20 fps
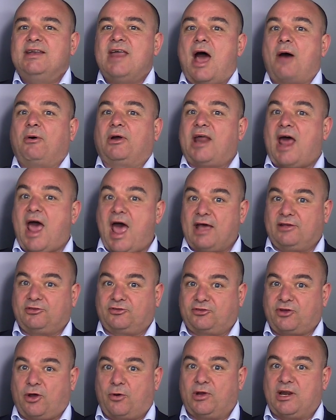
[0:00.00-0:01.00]
Now it
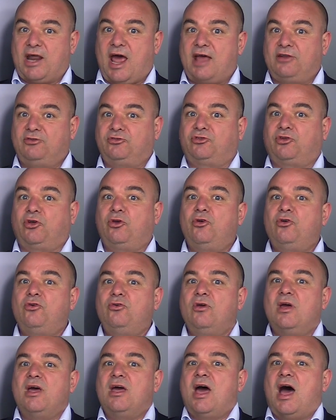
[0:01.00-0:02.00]
has. So it had
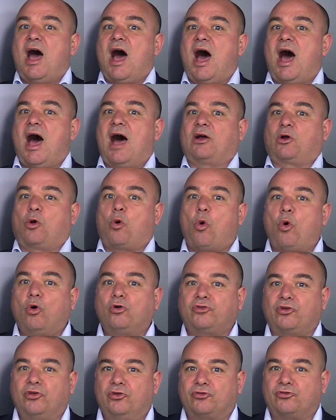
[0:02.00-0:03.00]
two
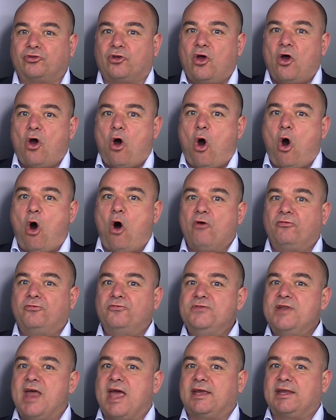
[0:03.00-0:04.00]
quarters
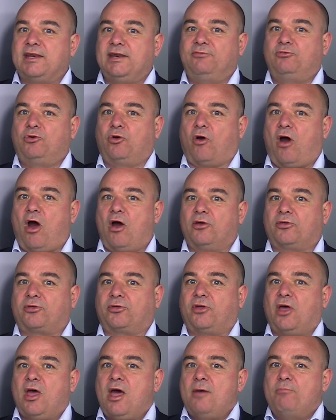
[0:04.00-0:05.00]
of negative
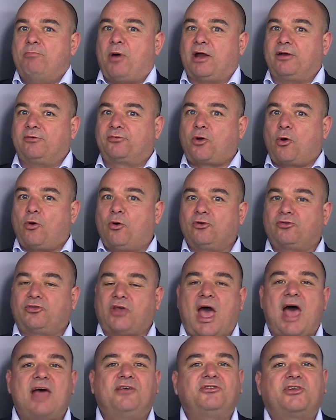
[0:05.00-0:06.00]
growth. But of course,
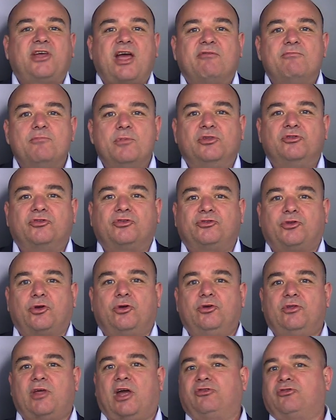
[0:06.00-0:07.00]
as governments
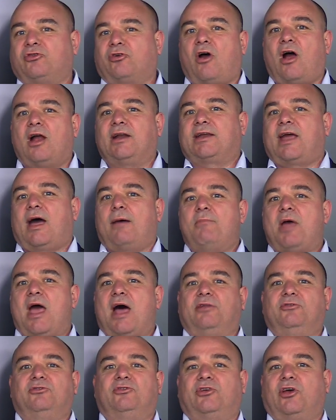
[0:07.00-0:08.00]
do, they try and come
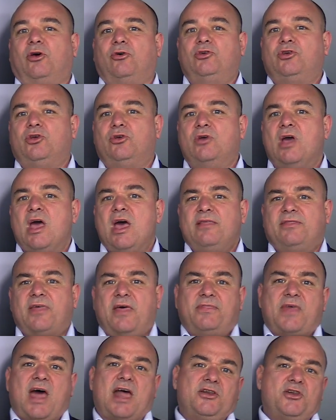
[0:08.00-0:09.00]
out and tell you
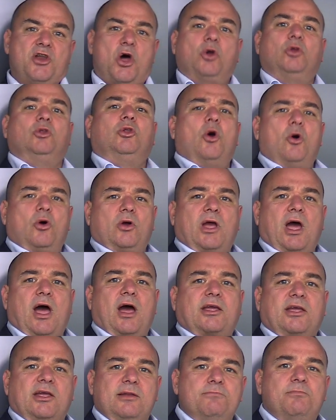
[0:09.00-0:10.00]
that that no
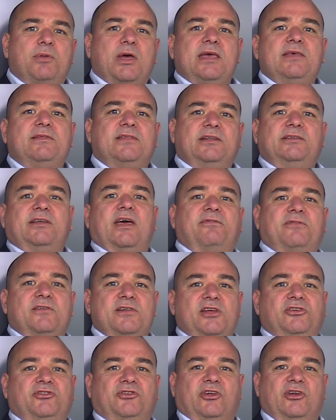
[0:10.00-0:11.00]
longer can be the
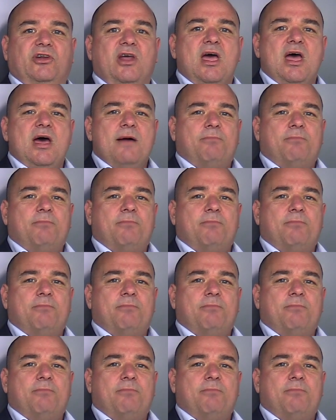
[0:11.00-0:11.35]
definition.